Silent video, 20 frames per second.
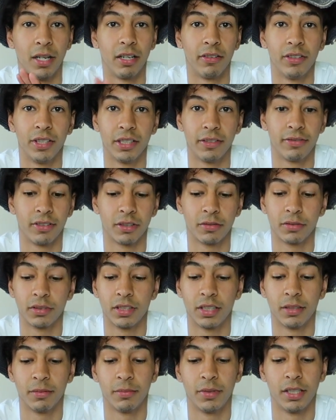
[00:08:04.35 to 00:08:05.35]
I really fuck with
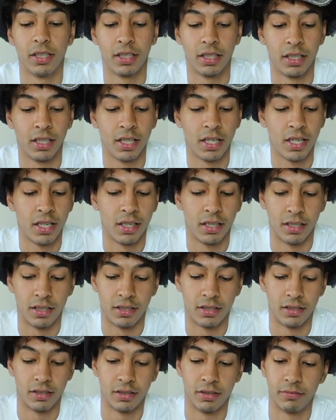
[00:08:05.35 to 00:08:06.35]
them
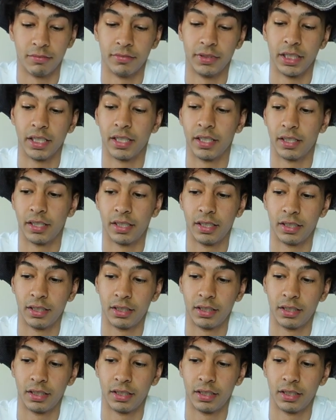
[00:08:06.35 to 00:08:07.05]
um, yeah